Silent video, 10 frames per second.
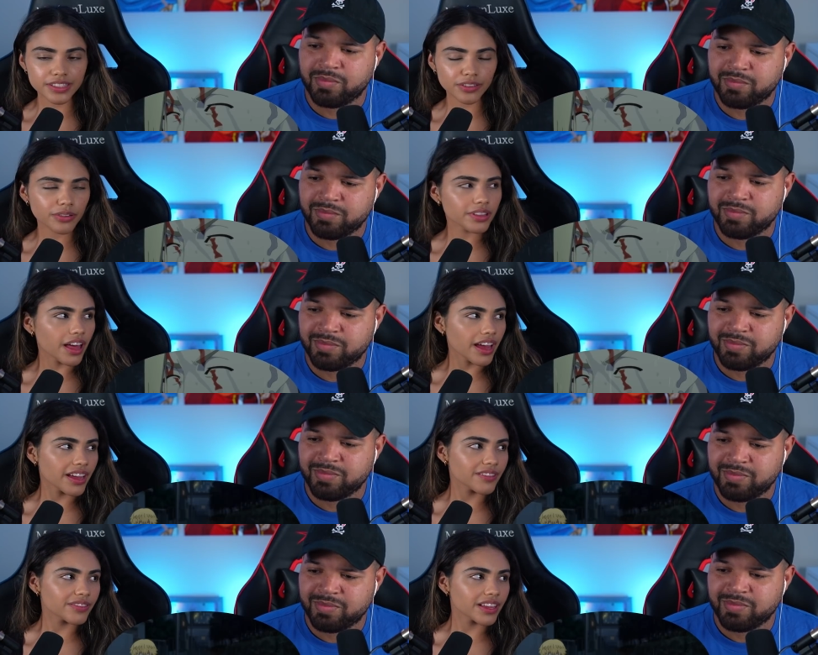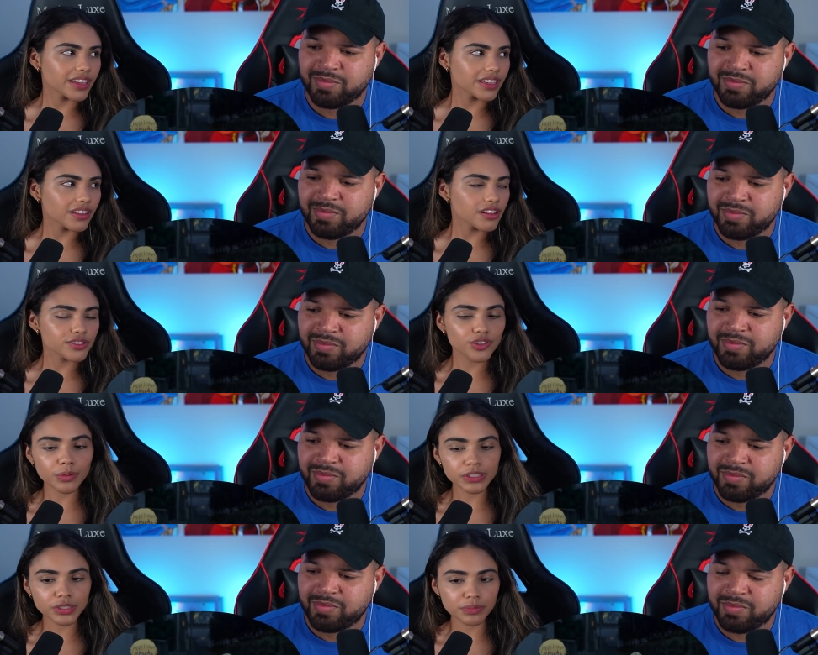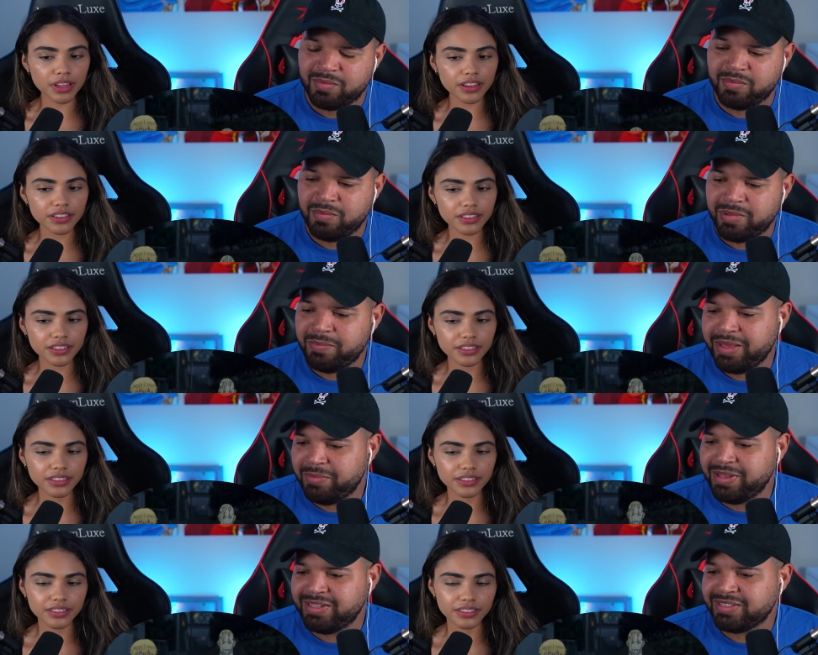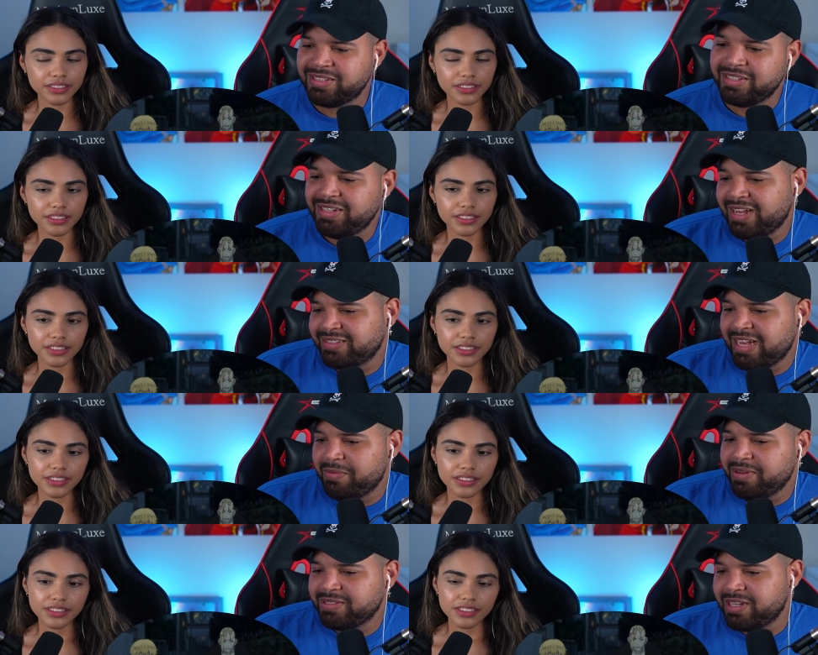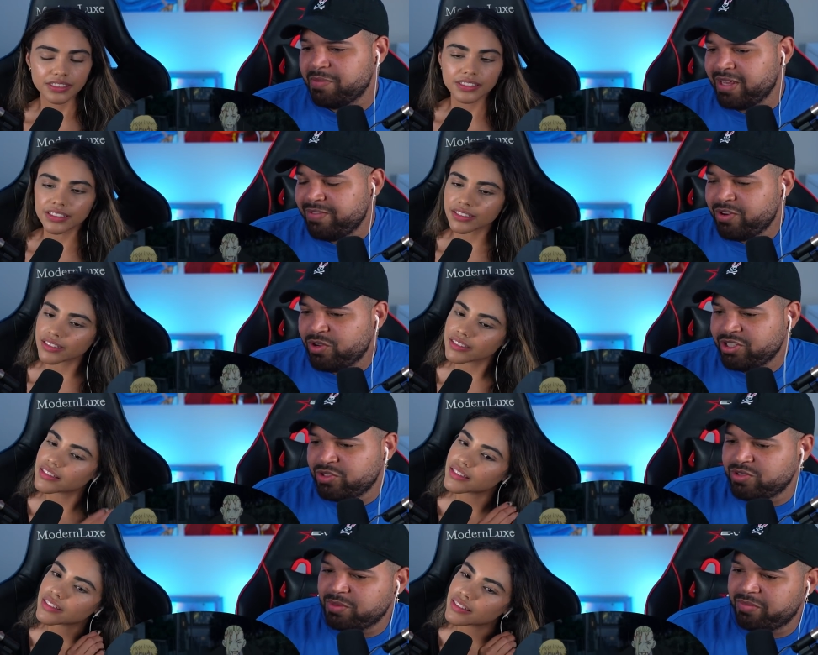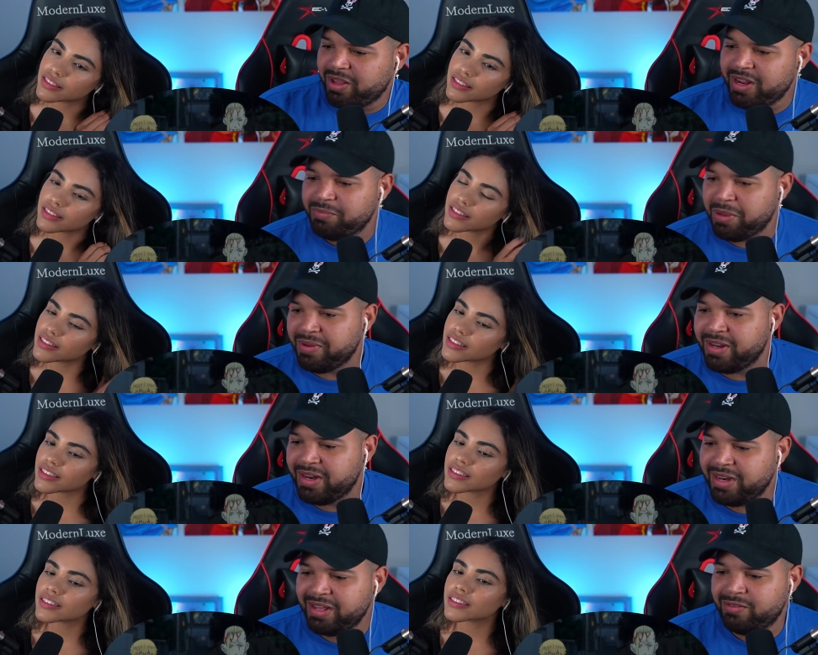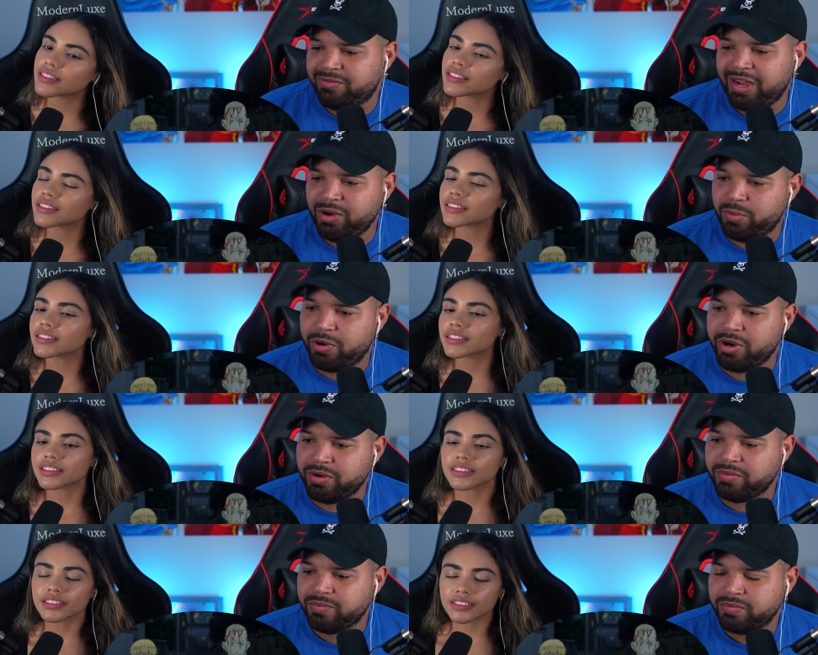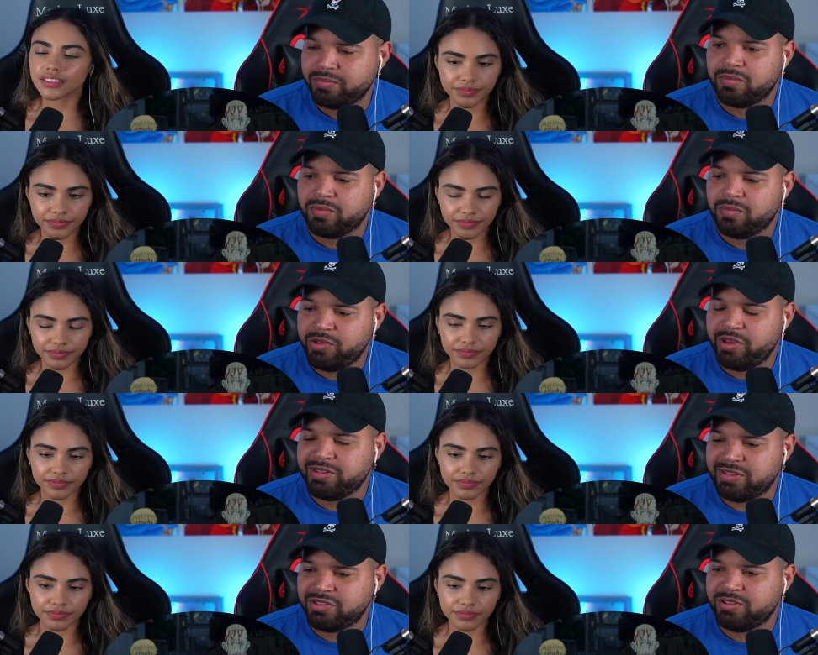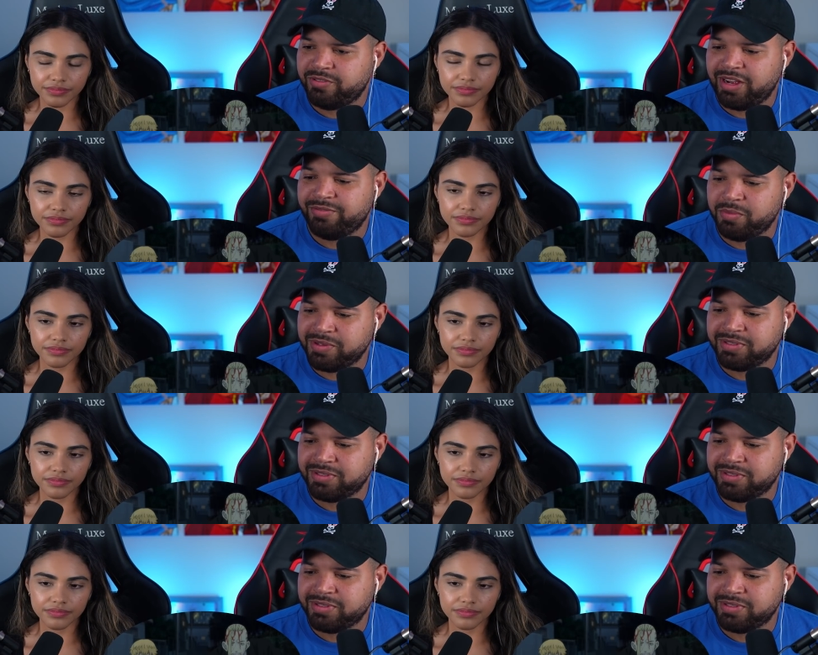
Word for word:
Speaker 1: still alive. Like he lost so much blood. But
Speaker 2: babe, he just he got stabbed in the stomach. Even though he's losing blood, maybe they didn't hit a vital part. You could still survive from